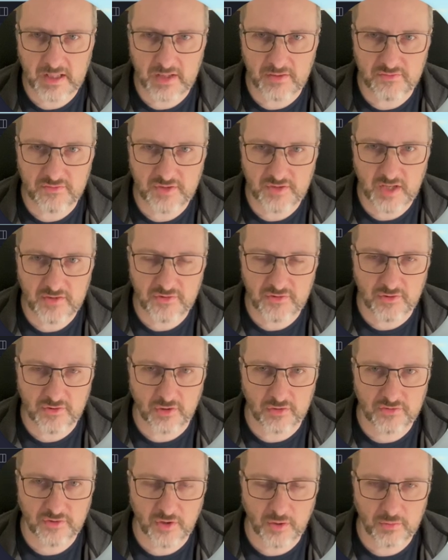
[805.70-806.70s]

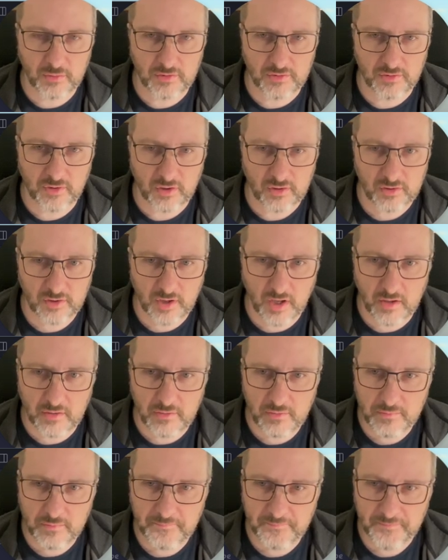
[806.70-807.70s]
datadogtoken.go.
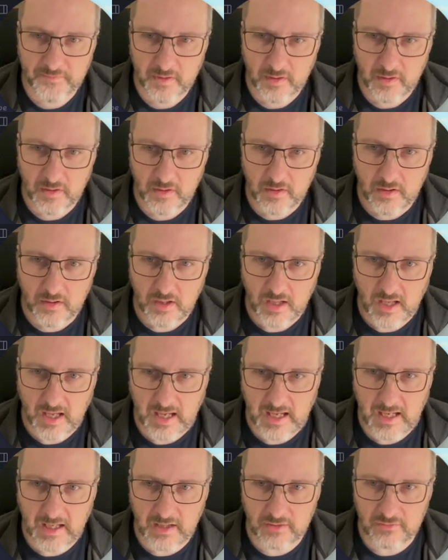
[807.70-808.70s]

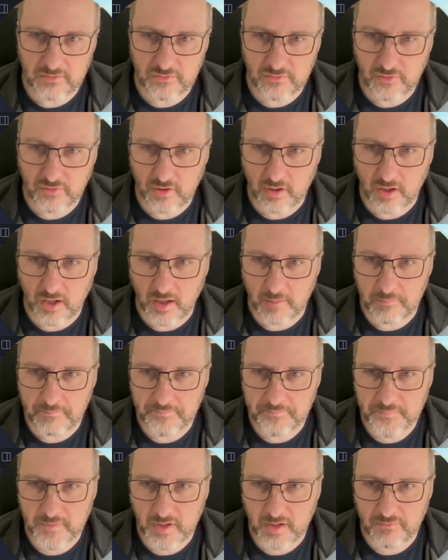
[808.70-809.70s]
And
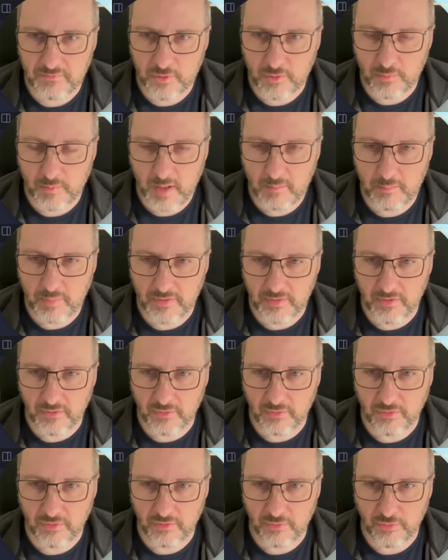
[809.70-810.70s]
if you remember,
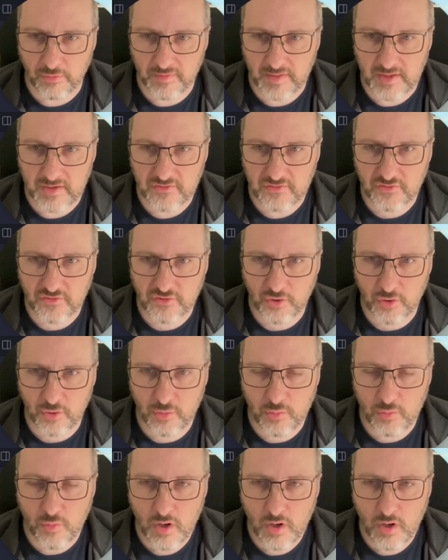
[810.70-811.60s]
there are these two